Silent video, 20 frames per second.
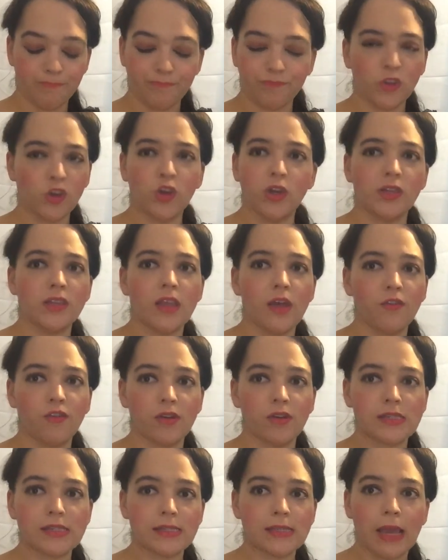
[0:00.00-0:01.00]
You can never
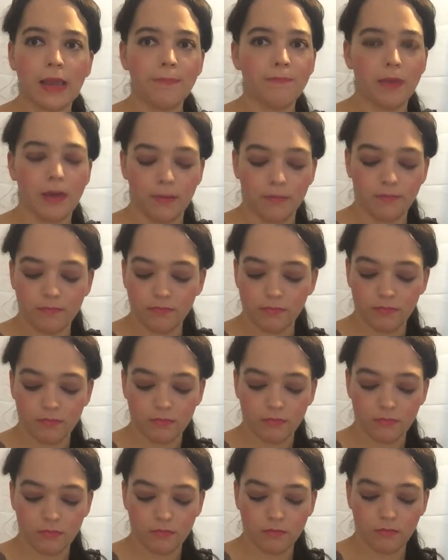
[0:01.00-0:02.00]
escape him,
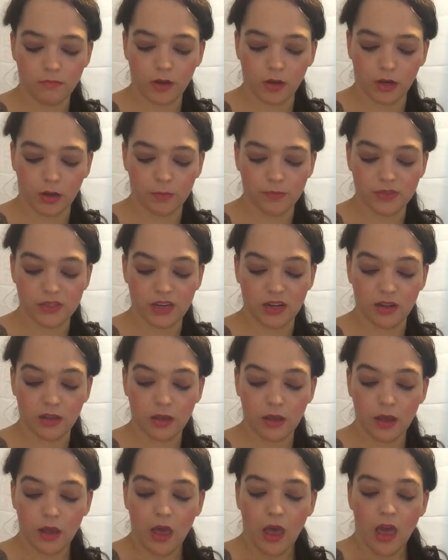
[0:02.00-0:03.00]
Buttercup said.
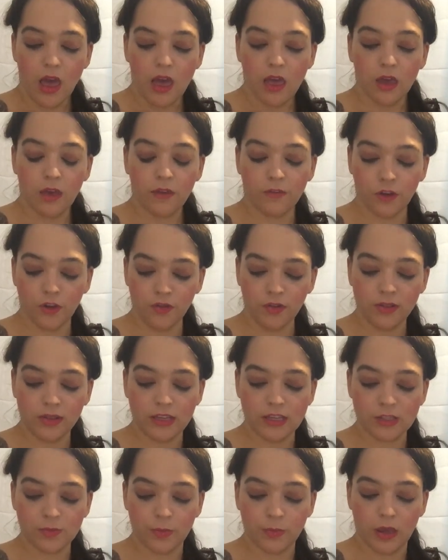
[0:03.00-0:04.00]
If you
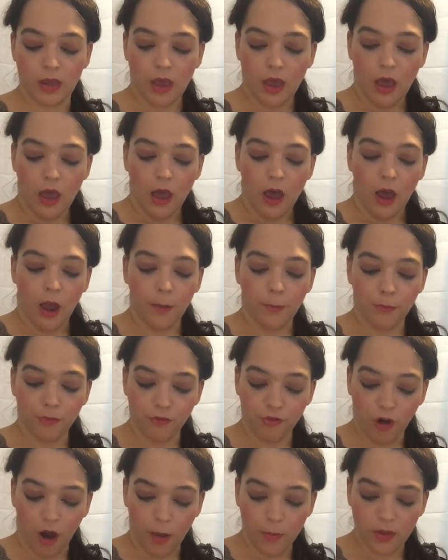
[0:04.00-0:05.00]
release me, I
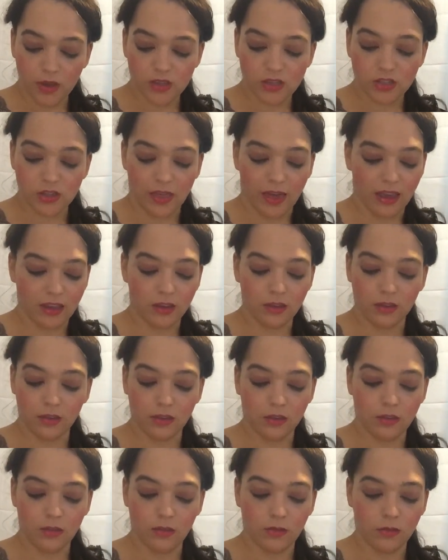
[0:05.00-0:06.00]
promise that
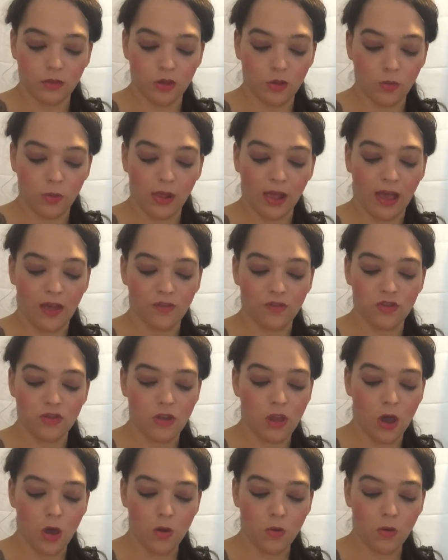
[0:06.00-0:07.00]
you will have
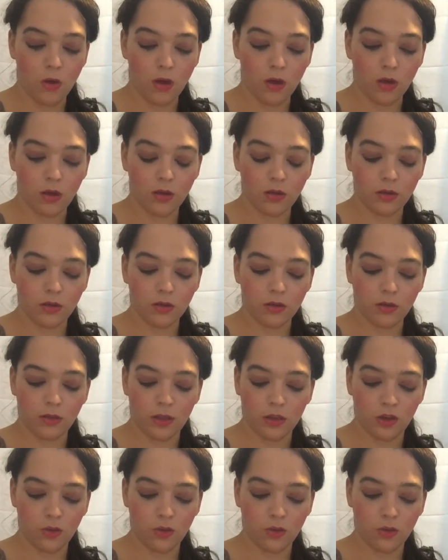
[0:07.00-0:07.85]
no that you